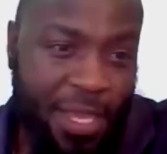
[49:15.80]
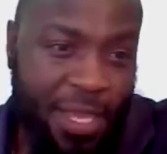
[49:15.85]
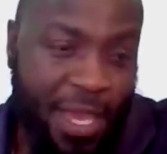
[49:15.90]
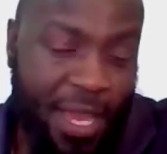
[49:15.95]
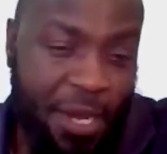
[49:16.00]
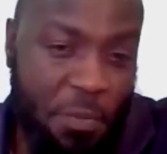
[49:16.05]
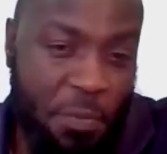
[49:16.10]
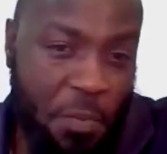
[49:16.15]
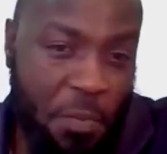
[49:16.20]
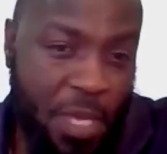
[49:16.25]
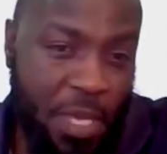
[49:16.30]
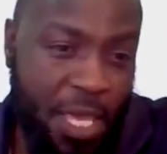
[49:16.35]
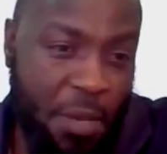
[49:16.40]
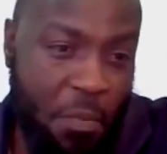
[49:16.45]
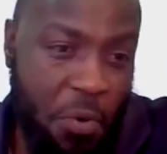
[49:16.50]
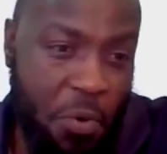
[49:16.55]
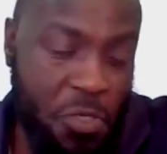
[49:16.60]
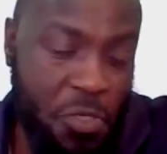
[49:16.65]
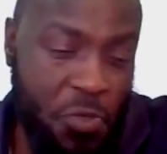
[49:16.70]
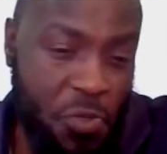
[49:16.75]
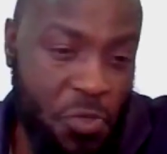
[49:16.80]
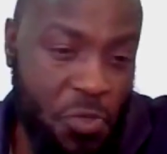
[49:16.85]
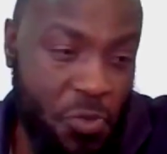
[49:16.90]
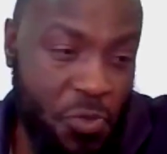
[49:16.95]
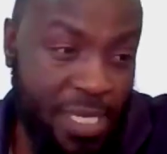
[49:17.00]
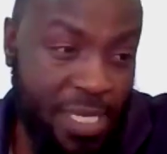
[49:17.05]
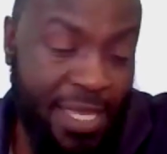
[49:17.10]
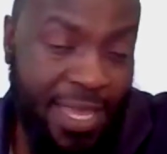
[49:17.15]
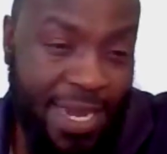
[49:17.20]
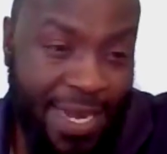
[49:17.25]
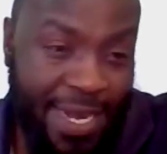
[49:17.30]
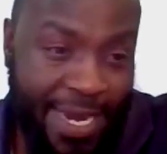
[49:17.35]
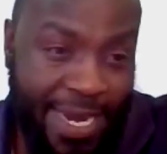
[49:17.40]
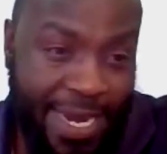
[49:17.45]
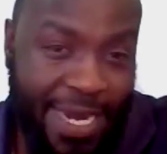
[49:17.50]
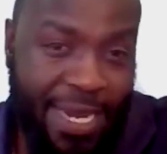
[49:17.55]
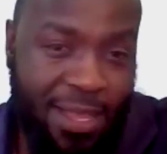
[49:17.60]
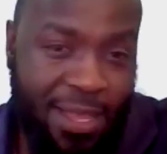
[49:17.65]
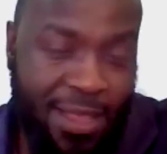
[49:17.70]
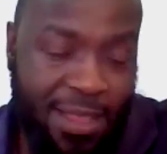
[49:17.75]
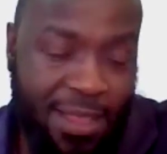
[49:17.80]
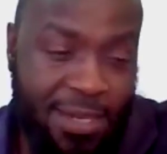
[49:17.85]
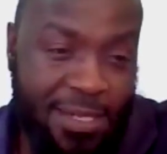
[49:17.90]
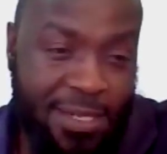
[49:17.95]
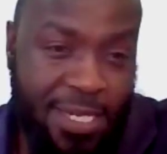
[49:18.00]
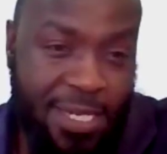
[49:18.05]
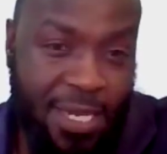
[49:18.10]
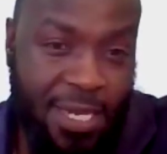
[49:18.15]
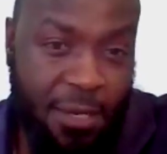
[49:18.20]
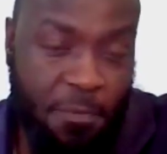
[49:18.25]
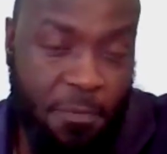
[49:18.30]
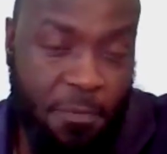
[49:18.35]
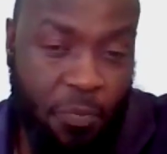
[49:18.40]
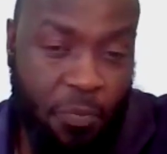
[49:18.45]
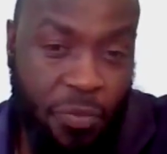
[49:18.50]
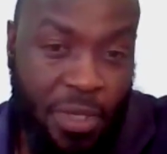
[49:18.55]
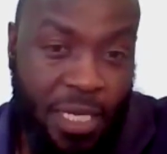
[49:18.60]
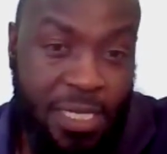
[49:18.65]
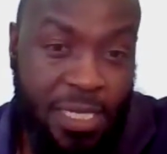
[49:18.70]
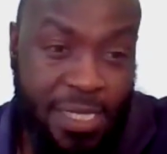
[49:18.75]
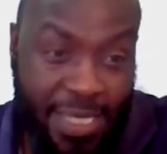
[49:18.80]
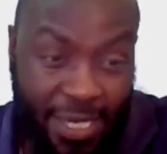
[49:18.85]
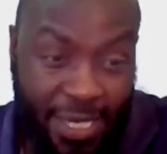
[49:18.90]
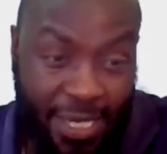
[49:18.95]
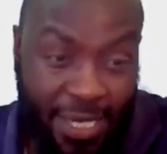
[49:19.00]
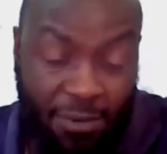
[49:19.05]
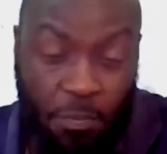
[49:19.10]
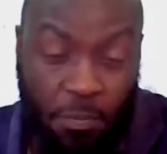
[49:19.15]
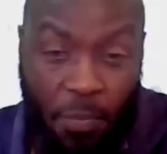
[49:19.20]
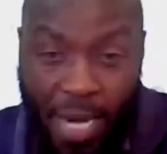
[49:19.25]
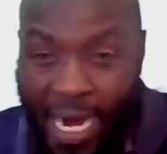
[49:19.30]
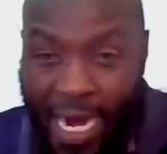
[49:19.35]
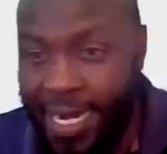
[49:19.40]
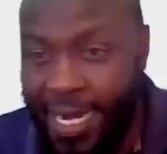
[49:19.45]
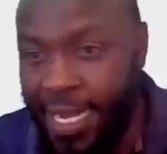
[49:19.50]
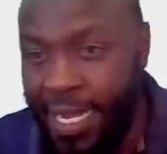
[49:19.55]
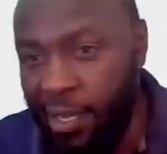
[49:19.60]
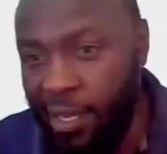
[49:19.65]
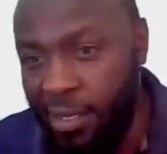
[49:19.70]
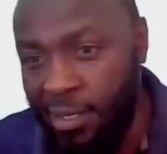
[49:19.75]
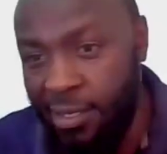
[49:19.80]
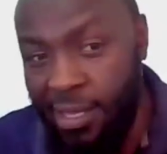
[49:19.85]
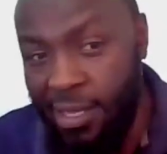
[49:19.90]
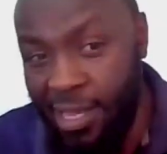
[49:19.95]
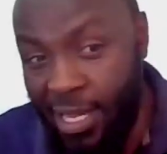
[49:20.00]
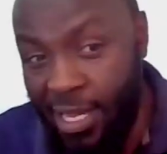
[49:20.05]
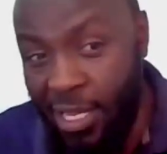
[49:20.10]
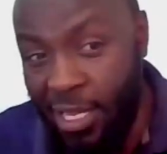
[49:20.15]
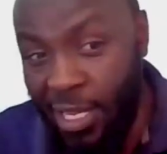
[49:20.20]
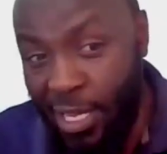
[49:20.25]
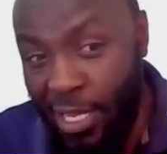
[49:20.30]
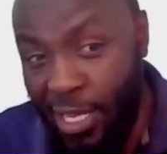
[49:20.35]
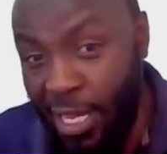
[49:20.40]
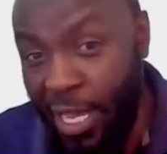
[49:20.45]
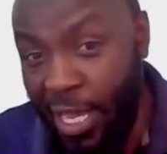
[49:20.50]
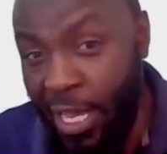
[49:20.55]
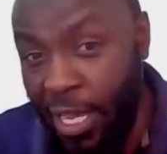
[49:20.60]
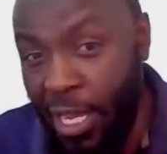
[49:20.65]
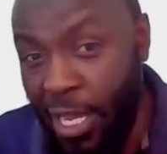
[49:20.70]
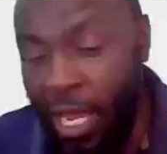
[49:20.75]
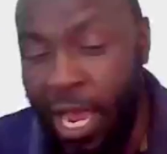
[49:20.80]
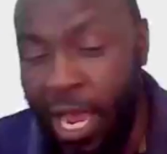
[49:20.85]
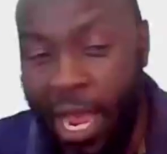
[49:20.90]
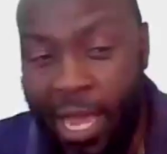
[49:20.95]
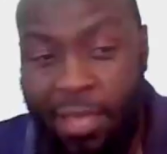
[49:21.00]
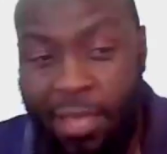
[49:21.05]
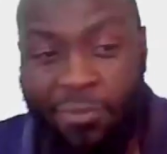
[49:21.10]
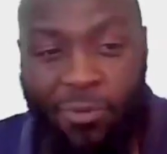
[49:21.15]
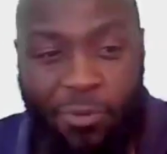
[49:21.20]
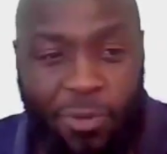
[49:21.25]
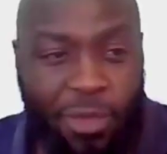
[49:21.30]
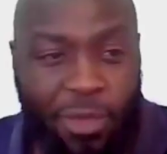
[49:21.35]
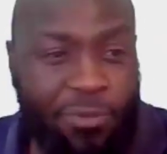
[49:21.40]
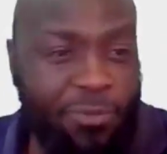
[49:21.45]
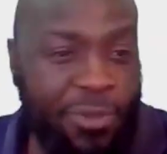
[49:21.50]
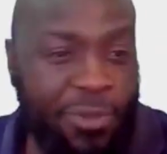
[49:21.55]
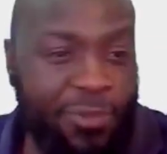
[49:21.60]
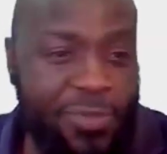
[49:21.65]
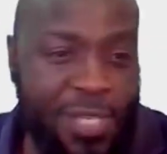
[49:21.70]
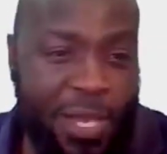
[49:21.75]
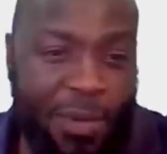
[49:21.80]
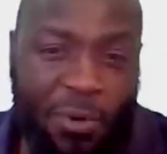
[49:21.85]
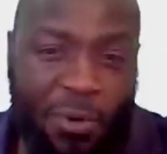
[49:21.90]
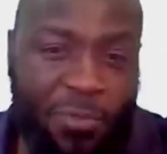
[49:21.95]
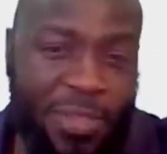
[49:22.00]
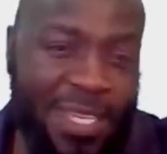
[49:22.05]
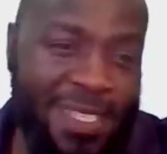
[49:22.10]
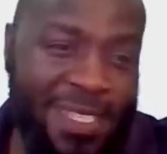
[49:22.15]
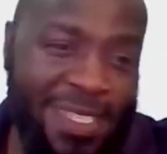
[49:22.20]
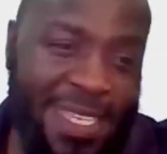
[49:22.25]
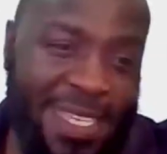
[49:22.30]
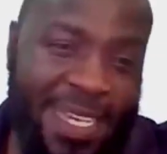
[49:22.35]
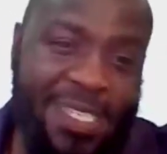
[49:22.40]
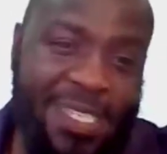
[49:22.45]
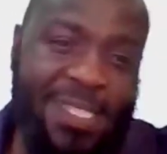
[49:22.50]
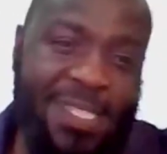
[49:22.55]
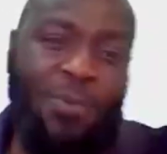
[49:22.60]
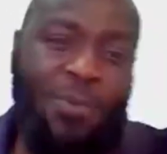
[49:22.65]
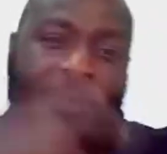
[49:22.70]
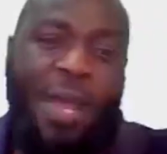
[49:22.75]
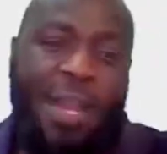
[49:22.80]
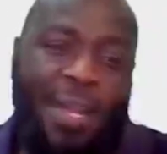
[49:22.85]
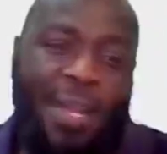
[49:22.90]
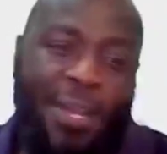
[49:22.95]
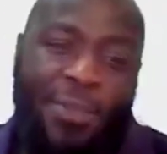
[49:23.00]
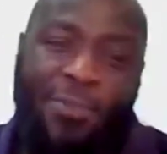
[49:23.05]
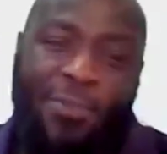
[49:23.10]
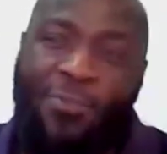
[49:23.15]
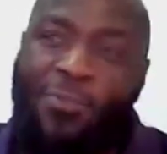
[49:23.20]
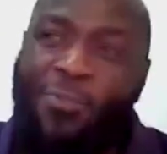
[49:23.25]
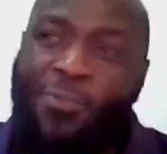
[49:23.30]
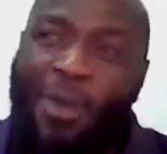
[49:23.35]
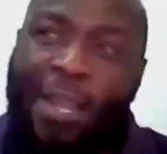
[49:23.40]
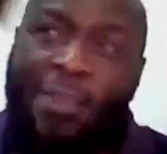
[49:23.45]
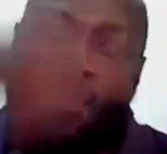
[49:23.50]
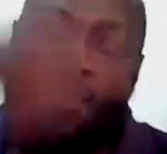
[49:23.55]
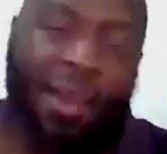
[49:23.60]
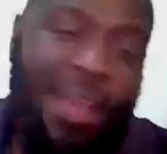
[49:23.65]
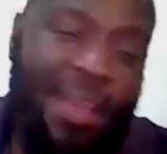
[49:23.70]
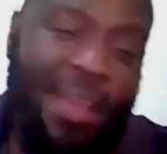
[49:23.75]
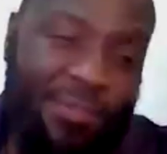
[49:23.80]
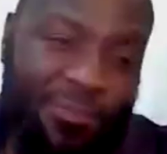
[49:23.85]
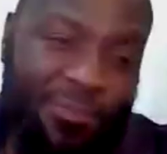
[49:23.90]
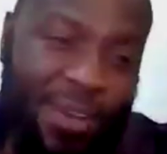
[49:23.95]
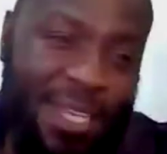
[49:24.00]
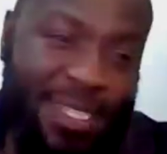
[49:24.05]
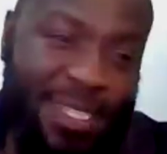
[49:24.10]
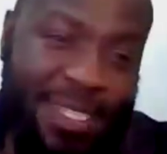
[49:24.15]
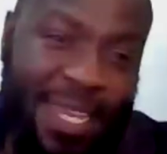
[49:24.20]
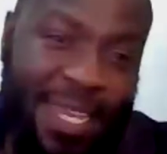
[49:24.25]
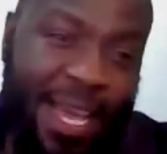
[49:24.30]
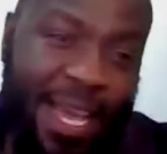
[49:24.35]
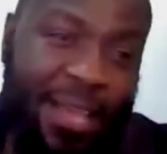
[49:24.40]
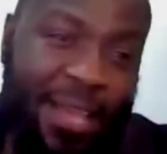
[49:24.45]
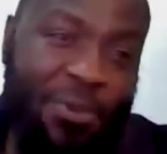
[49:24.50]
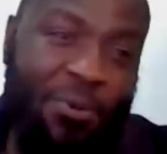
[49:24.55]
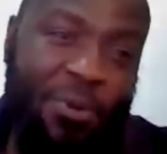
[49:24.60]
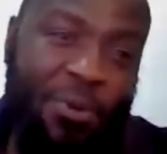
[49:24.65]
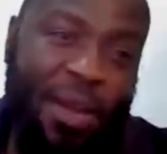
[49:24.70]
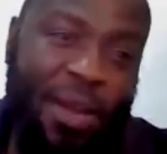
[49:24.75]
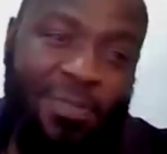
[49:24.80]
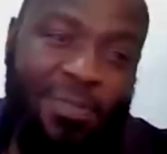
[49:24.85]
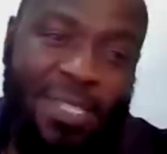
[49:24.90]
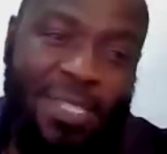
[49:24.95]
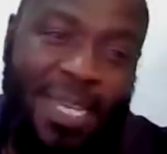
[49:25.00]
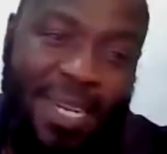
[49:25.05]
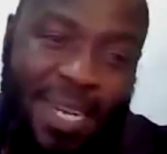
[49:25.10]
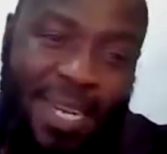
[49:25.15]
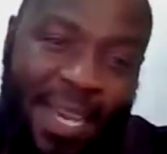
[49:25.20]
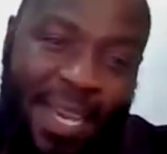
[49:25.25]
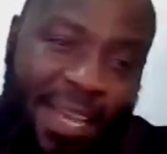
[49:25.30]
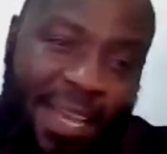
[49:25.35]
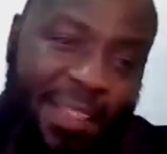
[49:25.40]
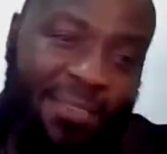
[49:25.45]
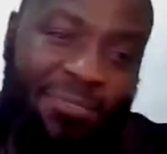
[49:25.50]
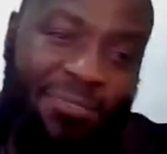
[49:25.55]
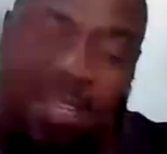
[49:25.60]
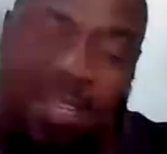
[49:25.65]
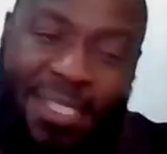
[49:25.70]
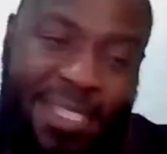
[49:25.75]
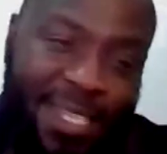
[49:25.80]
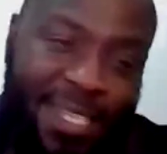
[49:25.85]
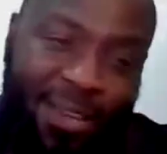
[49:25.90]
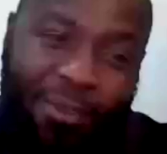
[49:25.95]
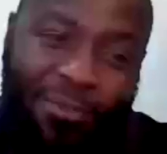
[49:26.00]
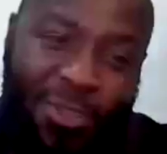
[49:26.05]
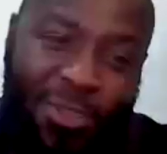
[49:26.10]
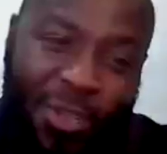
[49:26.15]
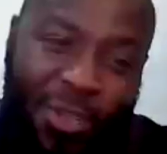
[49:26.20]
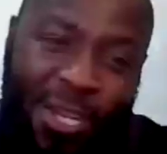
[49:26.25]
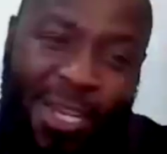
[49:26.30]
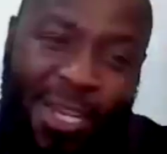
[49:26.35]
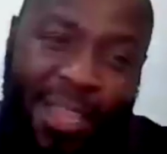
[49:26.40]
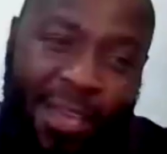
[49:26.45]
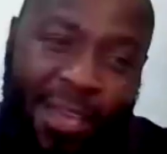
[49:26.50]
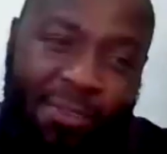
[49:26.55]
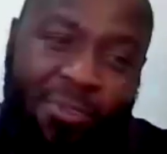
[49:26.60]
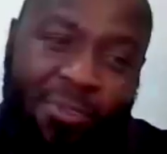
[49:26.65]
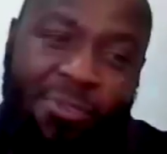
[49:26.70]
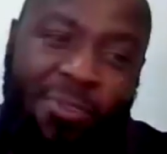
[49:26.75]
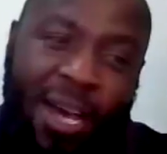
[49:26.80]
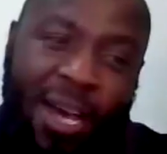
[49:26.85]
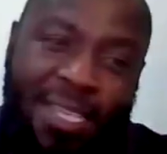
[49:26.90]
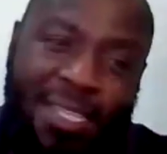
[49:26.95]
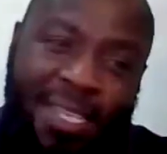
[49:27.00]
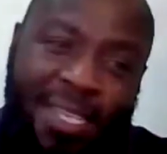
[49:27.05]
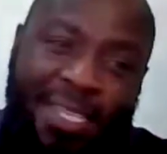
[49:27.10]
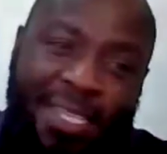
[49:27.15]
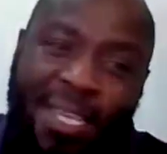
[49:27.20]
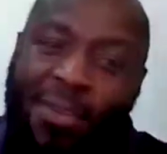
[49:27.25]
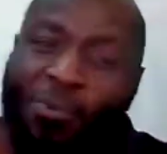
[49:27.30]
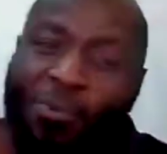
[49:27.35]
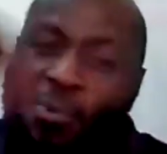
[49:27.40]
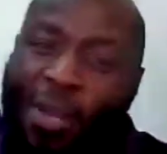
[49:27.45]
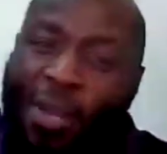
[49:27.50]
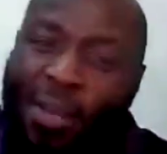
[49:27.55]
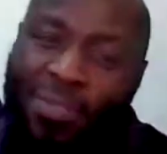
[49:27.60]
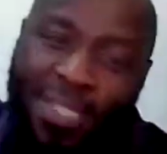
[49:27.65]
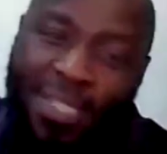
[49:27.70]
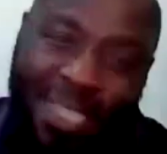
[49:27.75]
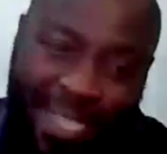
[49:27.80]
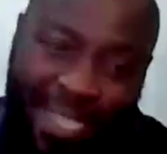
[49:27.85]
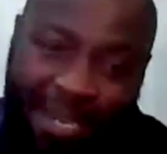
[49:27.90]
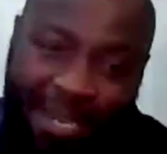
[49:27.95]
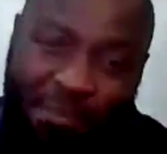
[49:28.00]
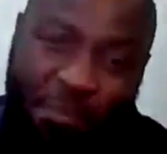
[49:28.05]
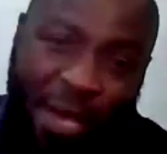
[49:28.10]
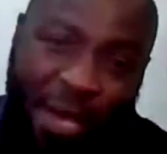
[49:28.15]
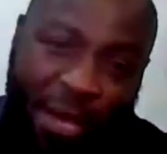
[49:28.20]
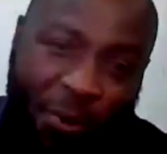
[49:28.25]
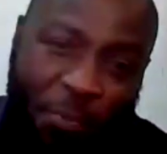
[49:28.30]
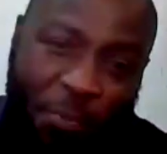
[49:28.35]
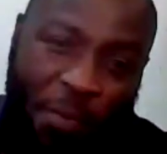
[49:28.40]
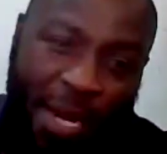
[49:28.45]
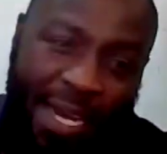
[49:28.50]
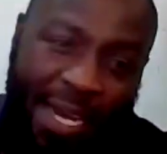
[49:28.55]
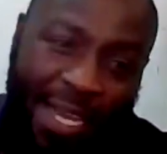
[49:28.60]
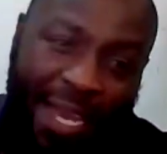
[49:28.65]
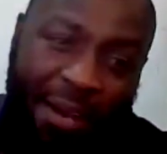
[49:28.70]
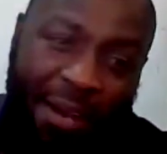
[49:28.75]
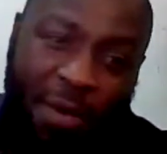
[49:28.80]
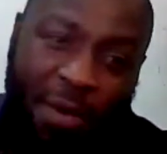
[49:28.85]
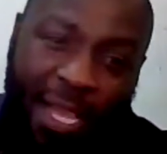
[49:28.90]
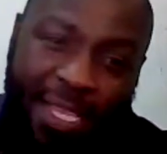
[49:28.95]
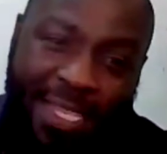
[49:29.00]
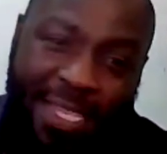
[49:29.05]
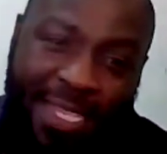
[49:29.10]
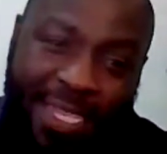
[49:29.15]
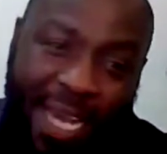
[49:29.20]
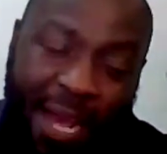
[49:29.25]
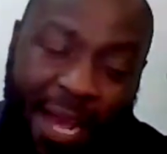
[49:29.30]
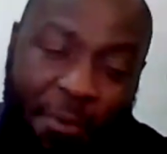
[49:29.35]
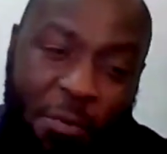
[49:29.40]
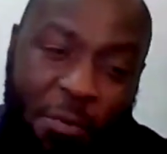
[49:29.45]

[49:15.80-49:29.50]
and be able to see the need, that self-branding. If some of these things one knew when you are in first year, you would have started the first day of joining the university, you would have started by opening up a GitHub,